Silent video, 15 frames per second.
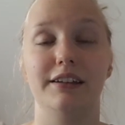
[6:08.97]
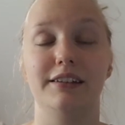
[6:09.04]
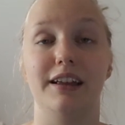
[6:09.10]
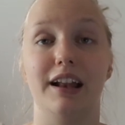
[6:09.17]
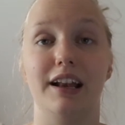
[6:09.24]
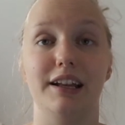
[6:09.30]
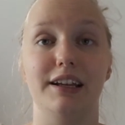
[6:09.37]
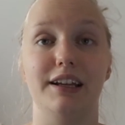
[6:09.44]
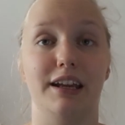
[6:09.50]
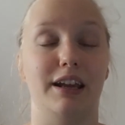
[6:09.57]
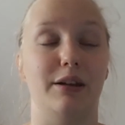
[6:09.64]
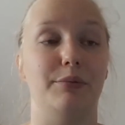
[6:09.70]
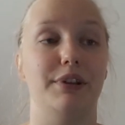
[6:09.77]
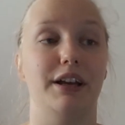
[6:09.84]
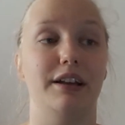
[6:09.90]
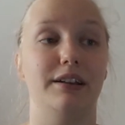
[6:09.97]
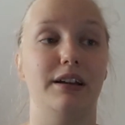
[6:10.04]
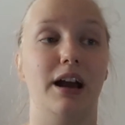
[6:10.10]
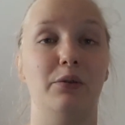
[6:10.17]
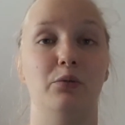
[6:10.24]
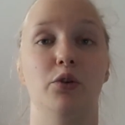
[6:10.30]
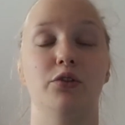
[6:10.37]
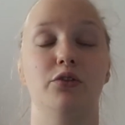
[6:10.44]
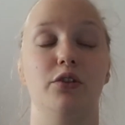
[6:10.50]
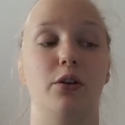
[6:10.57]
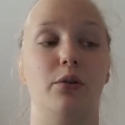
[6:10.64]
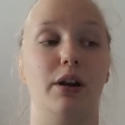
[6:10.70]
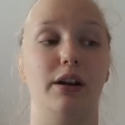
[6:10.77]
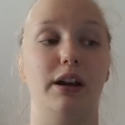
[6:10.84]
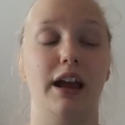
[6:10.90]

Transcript: telling him that i won't go